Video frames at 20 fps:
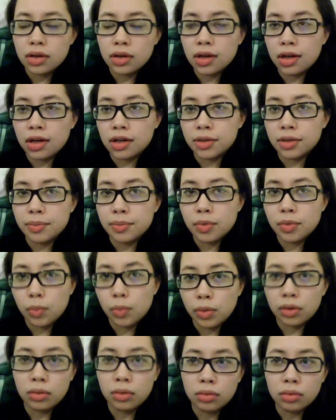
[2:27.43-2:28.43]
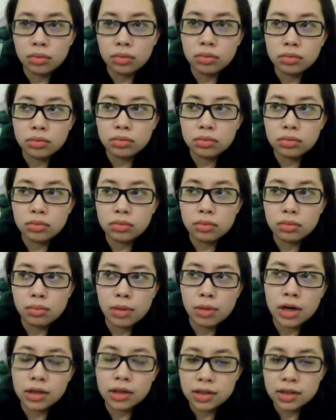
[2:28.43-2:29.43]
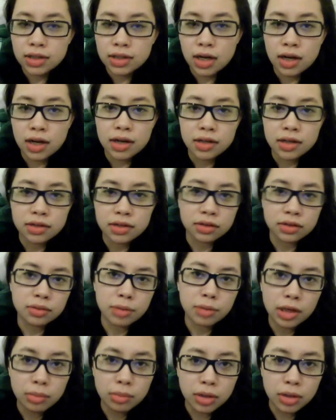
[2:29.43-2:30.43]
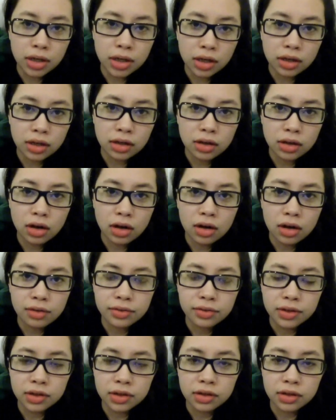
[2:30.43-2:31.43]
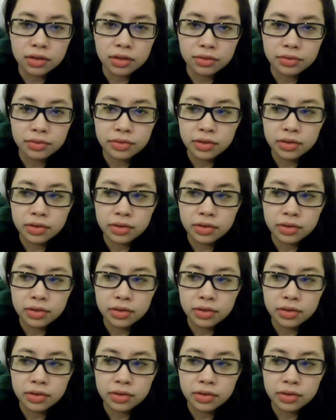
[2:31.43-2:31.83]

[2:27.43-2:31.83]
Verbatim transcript: um, will monetize or make money off of,